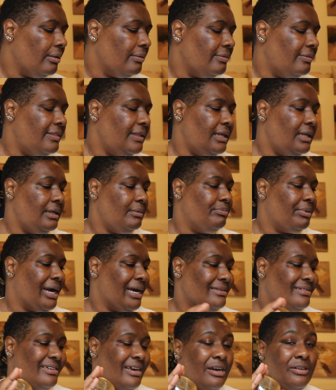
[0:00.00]
The
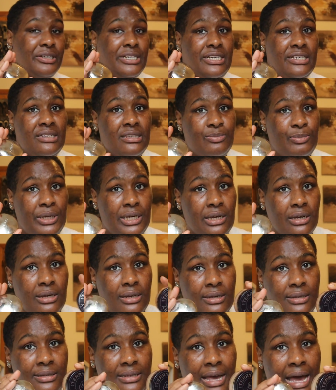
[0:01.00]
By Terry's
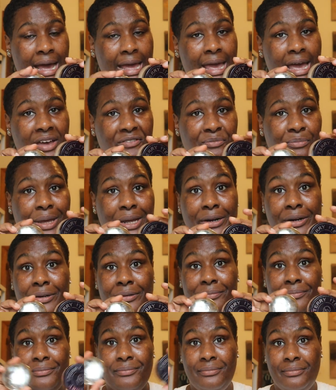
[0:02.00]
because I have better.